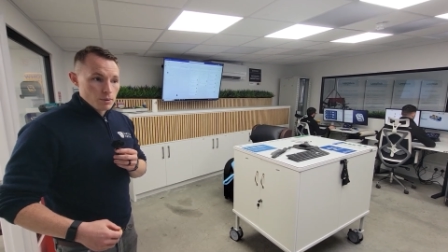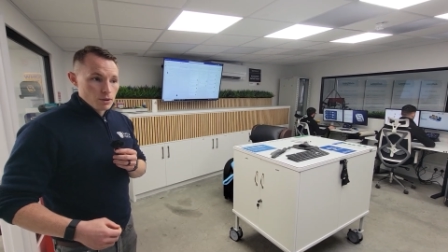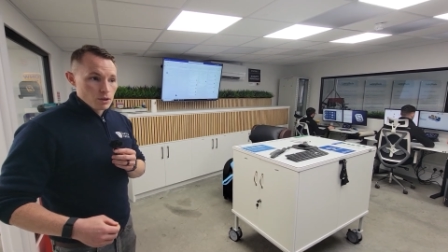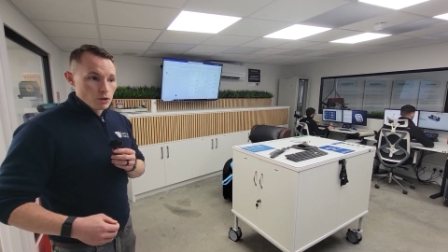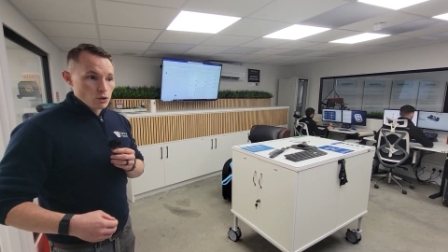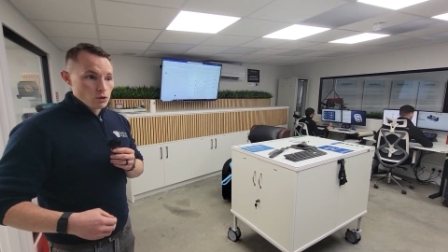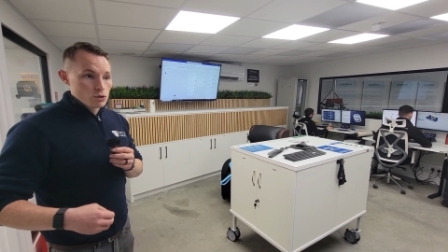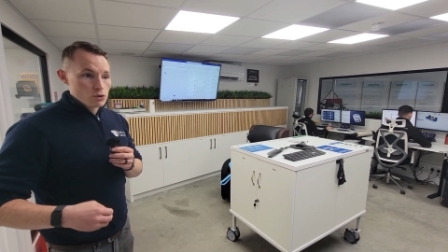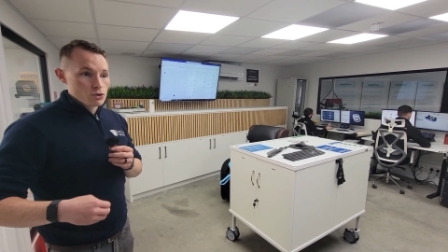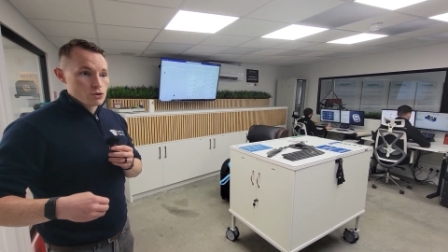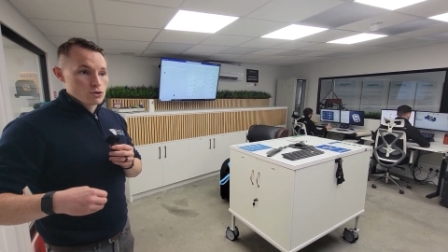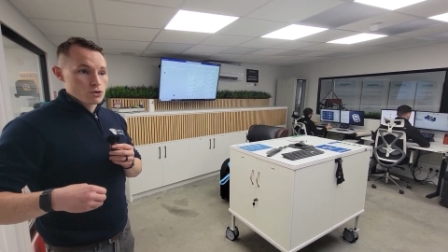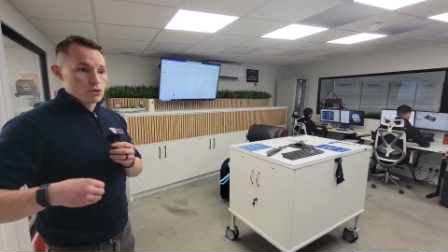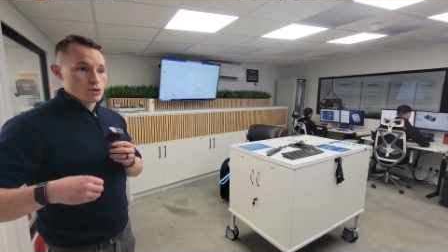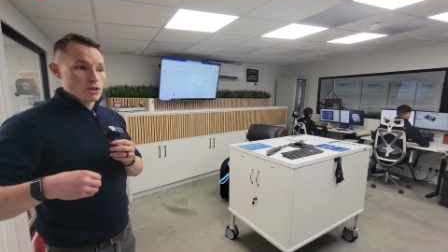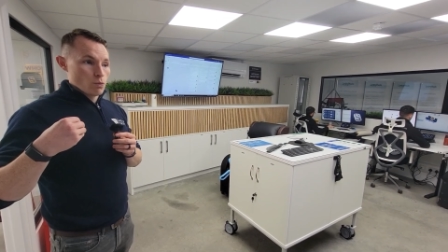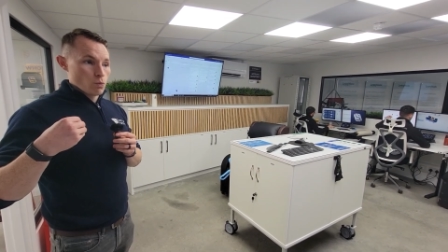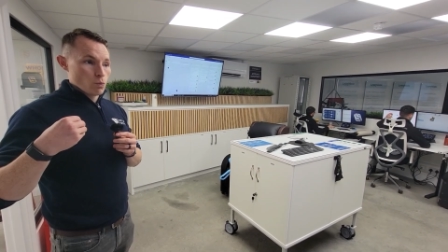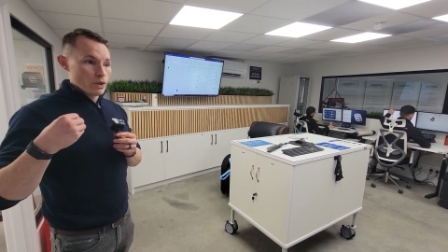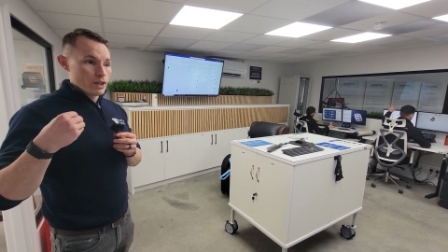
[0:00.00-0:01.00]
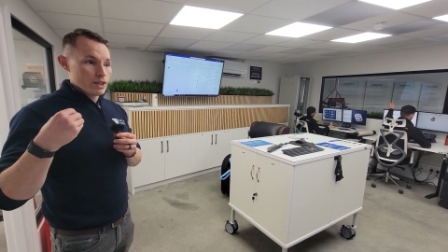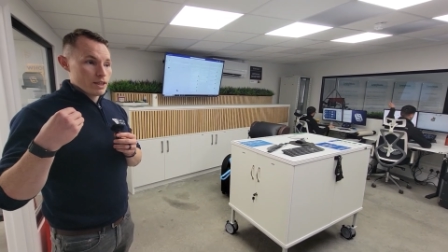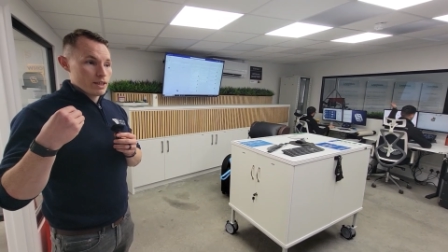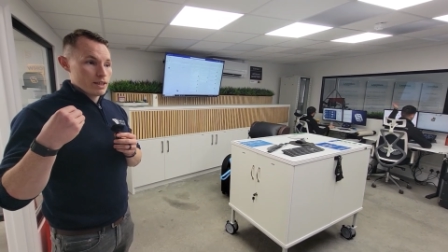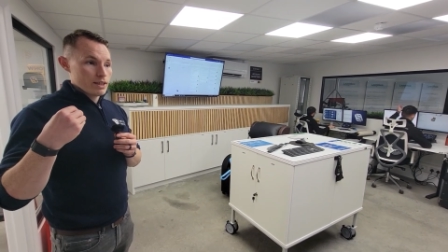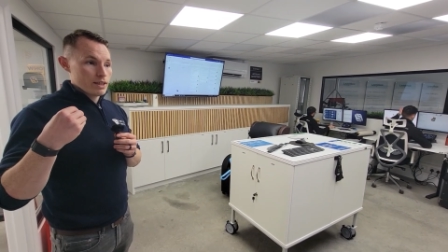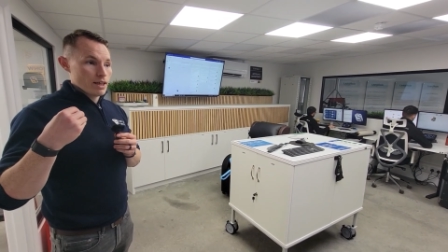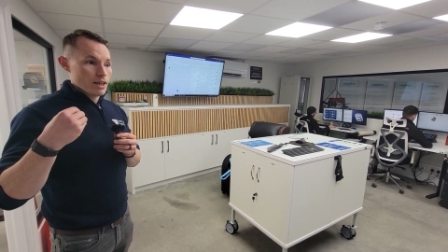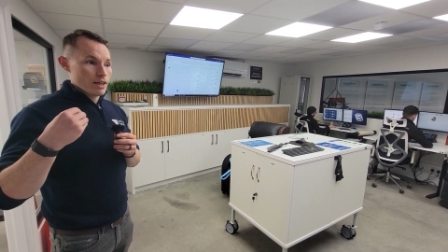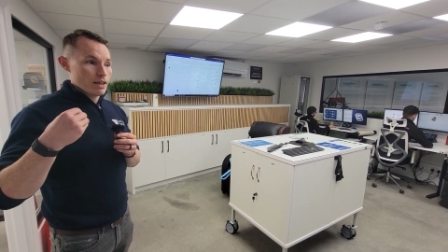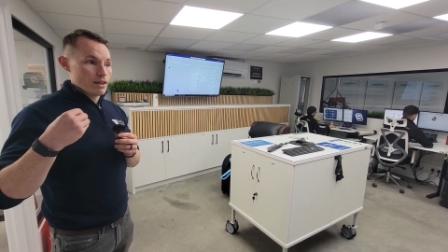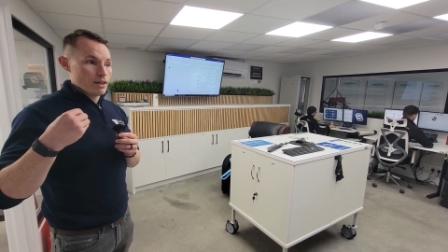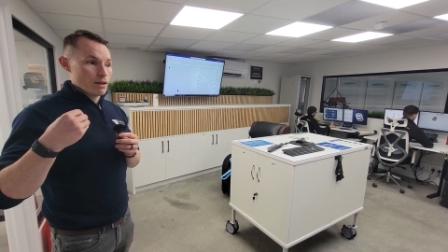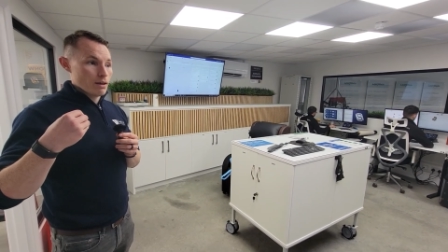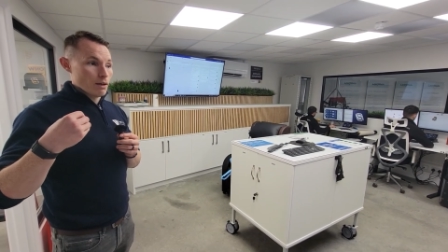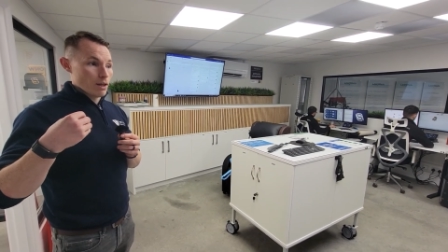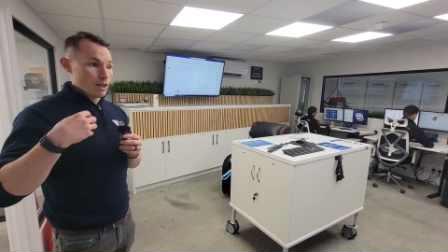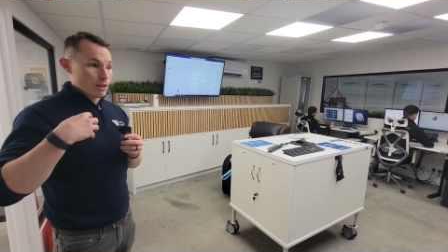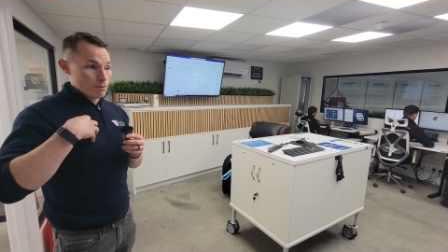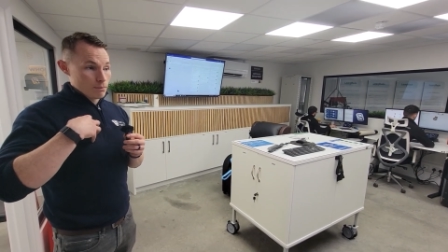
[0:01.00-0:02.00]
because we
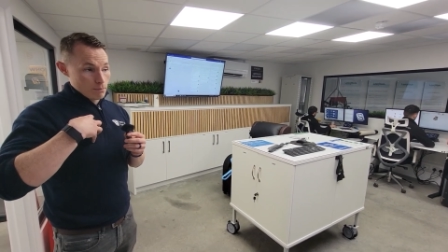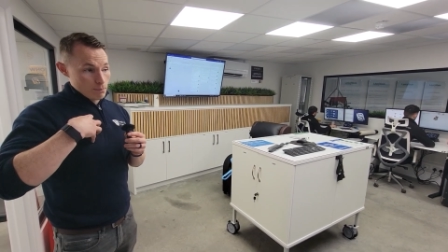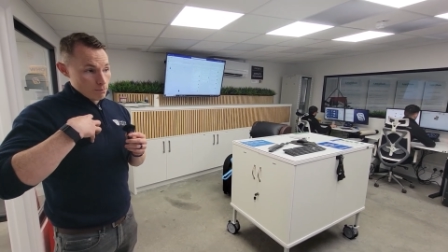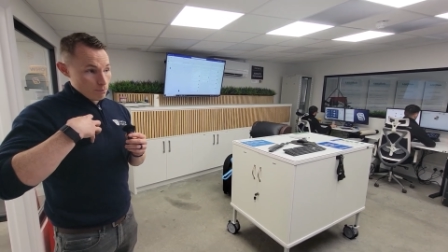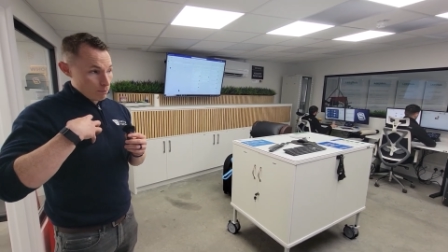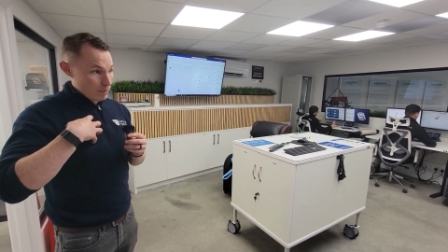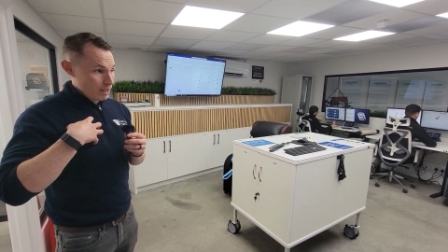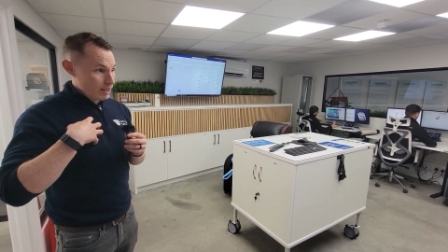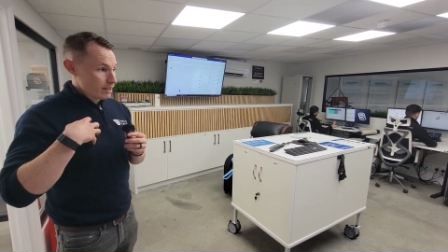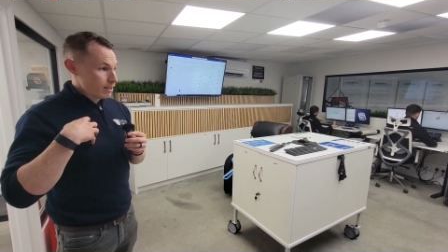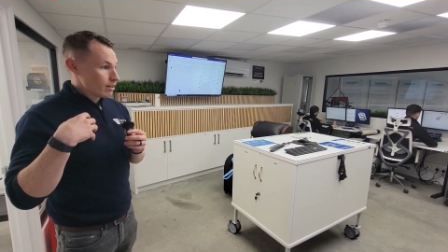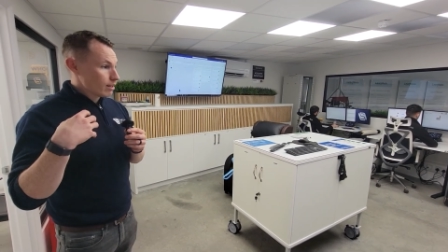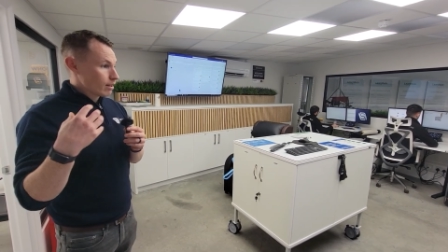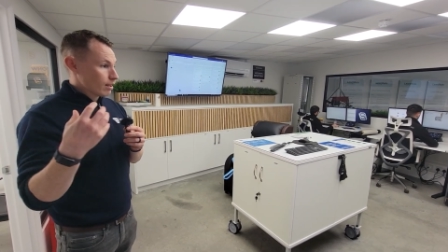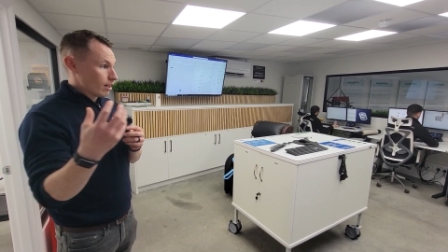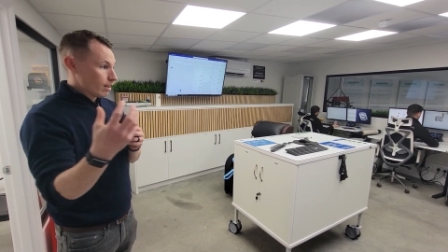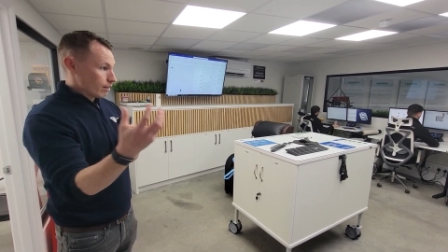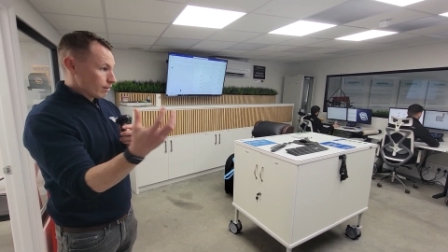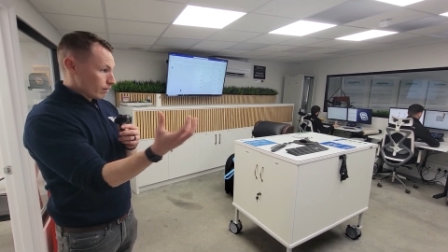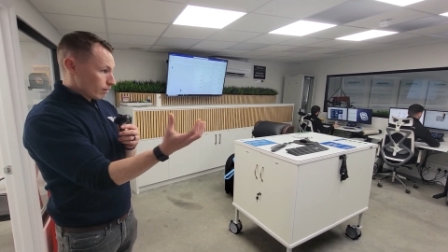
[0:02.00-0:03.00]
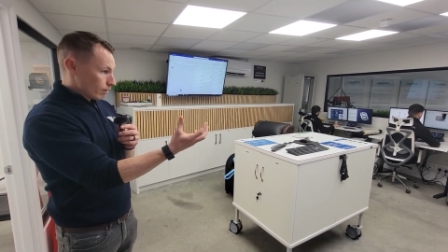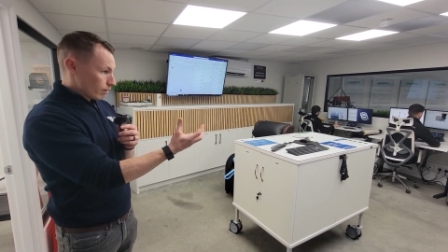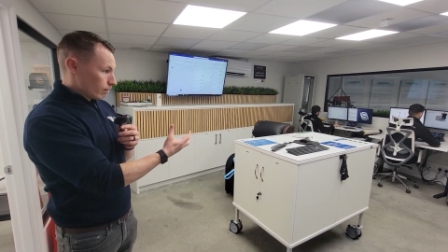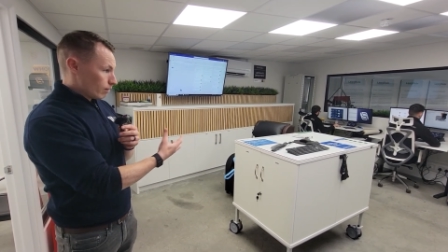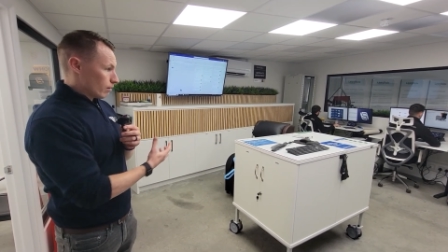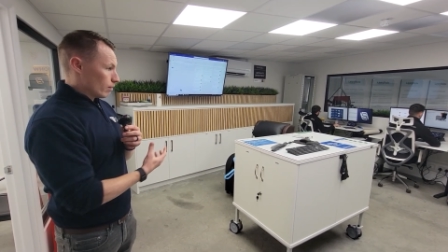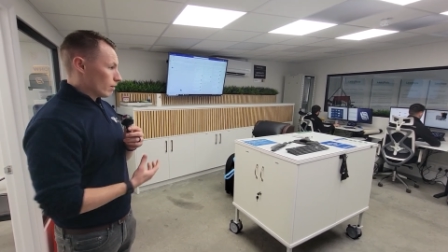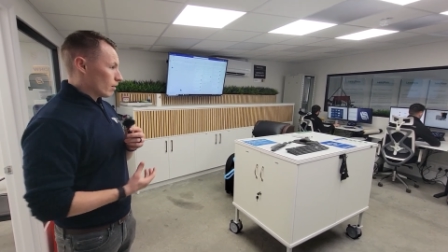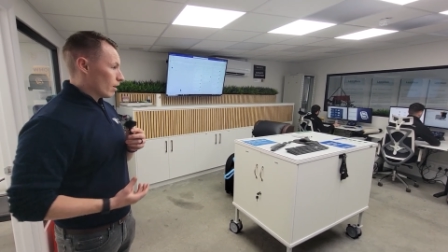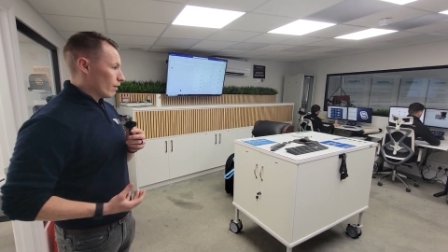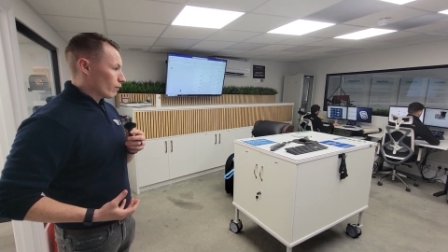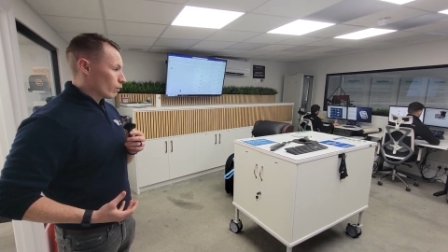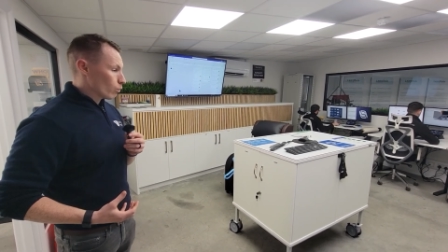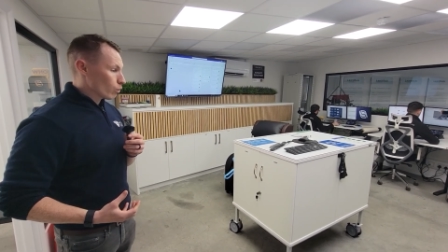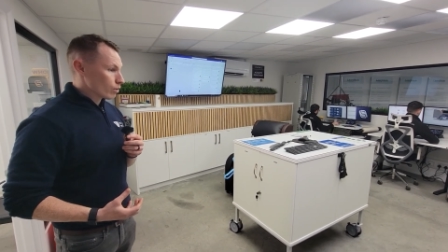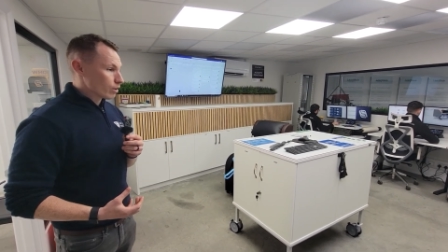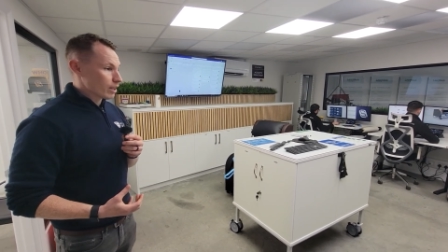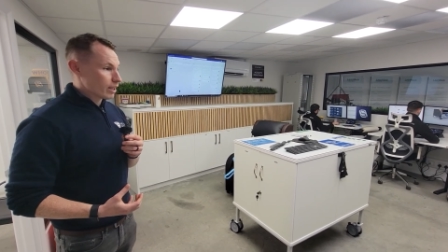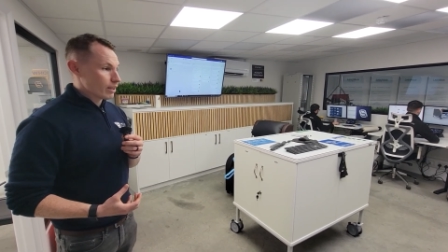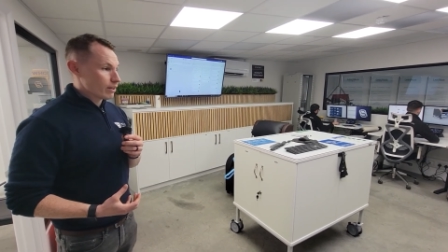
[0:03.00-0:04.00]
and me and
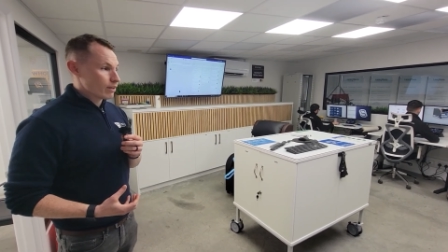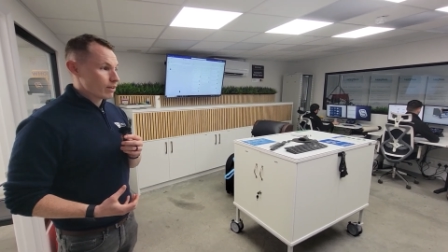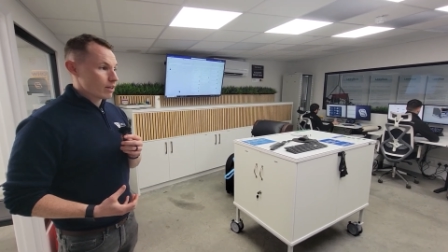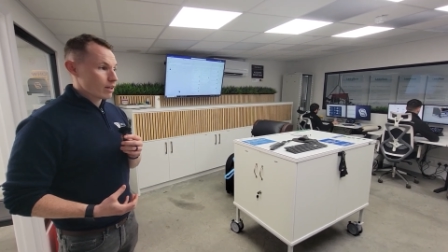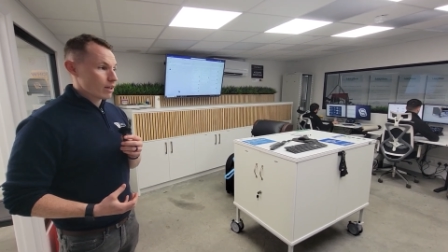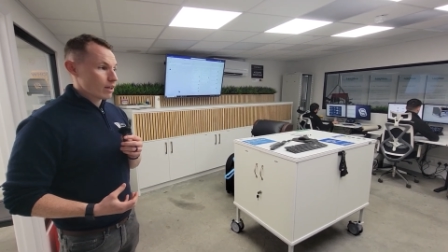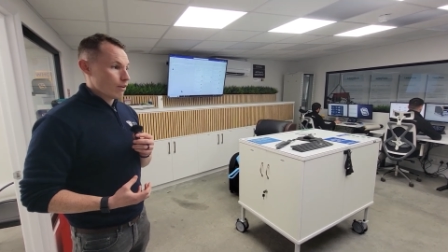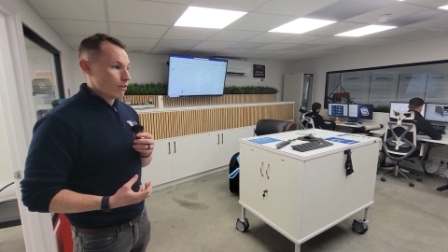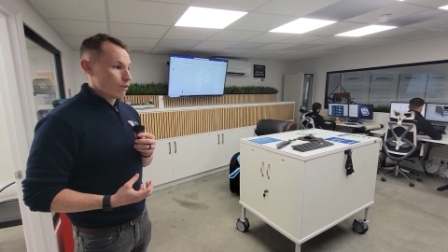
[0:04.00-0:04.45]
everyone here,